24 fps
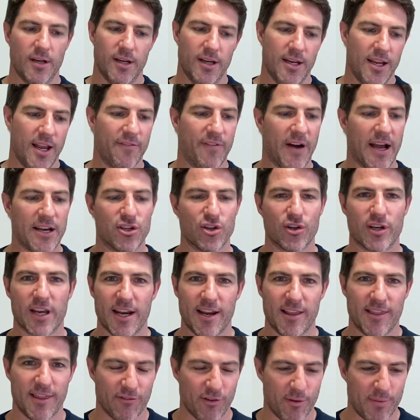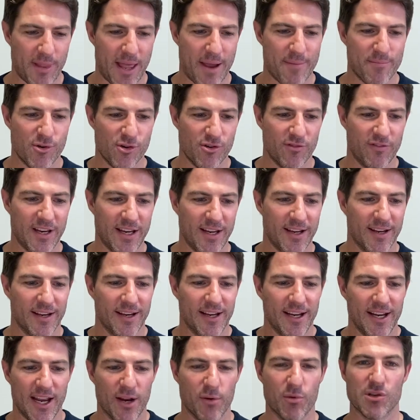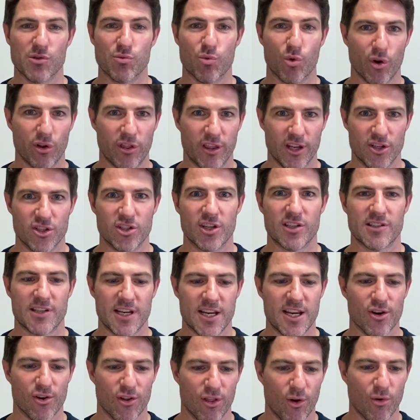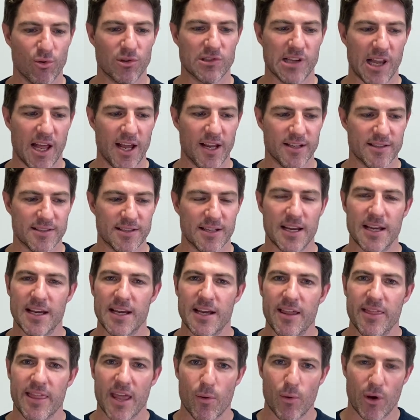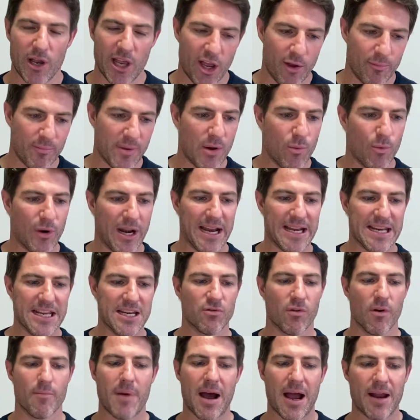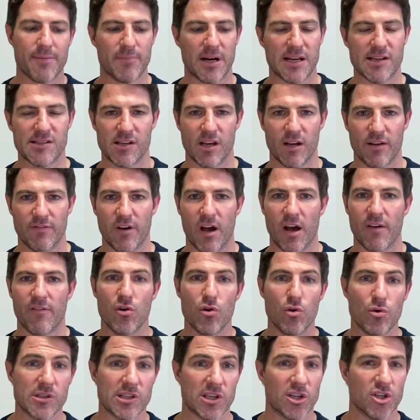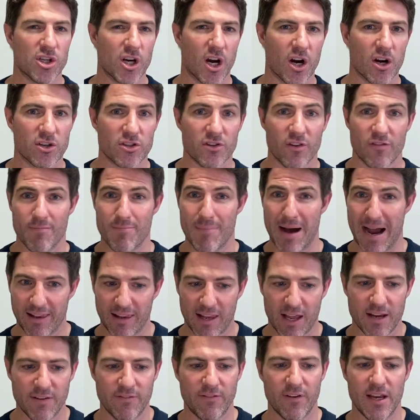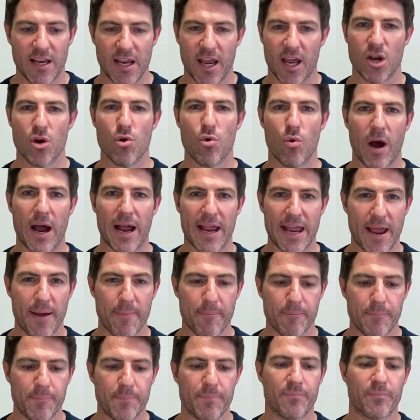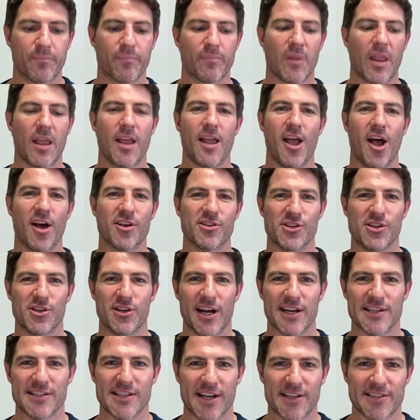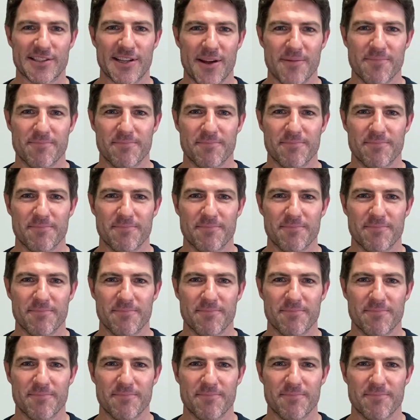If I took anything from that movie, it was worth it just to hear those lines. They will help me when I need to remind myself of who is in charge of my life and who I am. I'll see you guys next time.